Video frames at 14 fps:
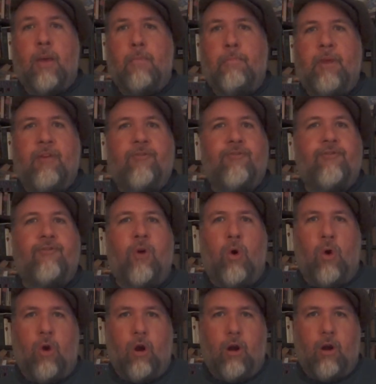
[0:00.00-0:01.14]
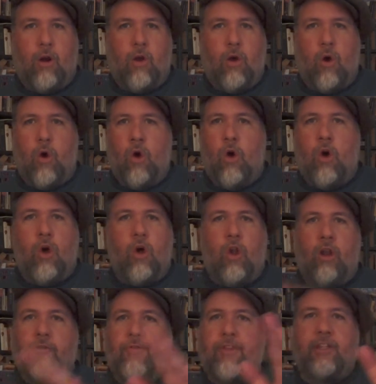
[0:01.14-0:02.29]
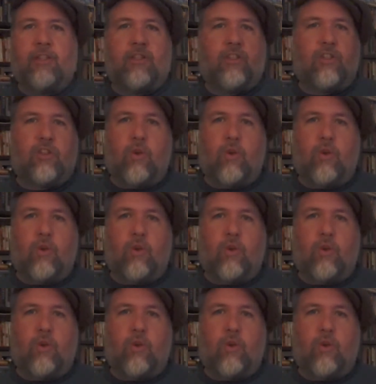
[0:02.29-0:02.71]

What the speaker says: before all of this